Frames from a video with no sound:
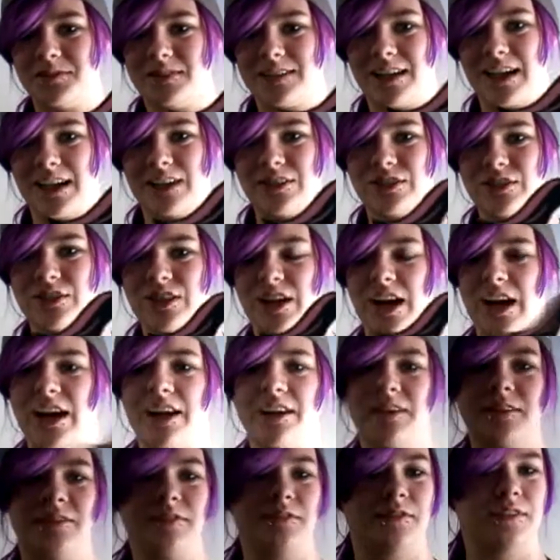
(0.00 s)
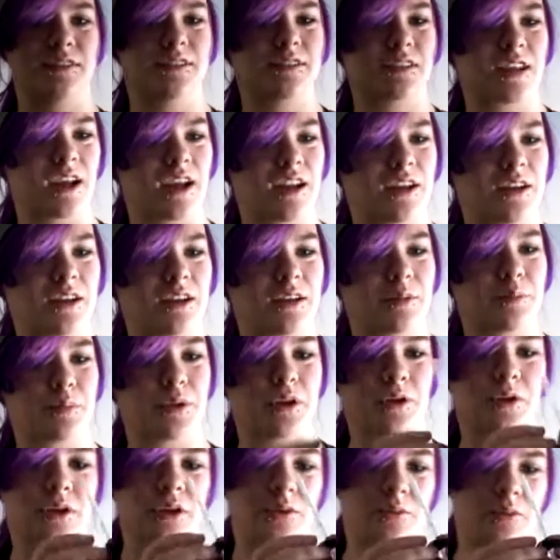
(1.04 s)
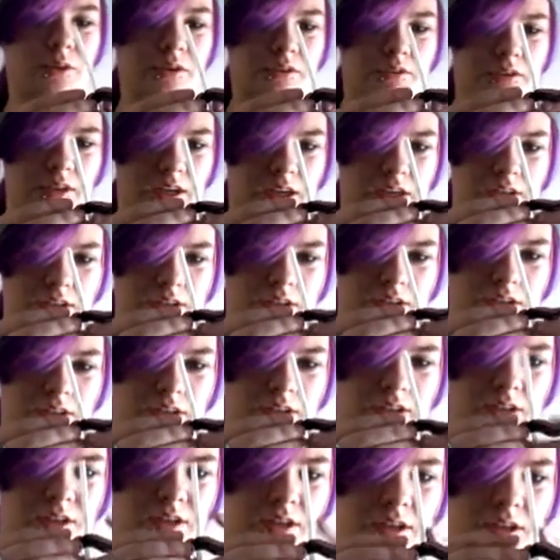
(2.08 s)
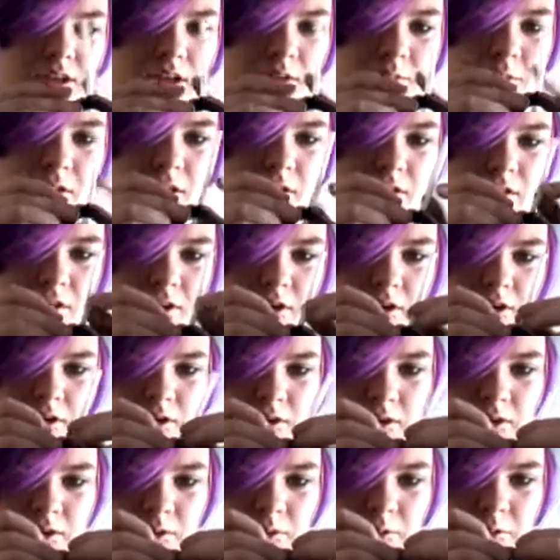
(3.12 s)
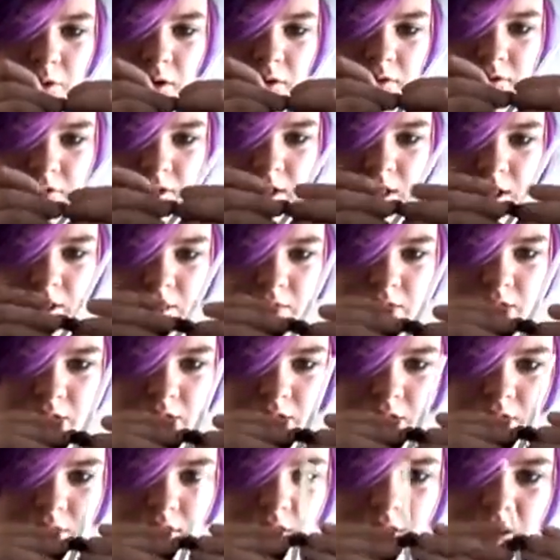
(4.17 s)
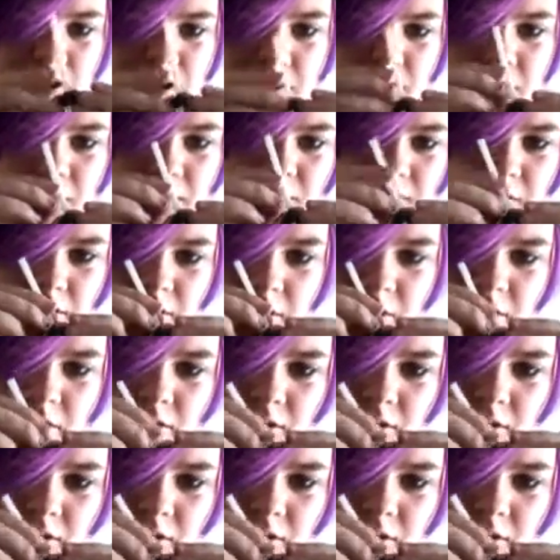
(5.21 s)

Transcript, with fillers: Mustache, kind of. It's kind of puny Warfstache, Come hither, Warfstache. Come hither.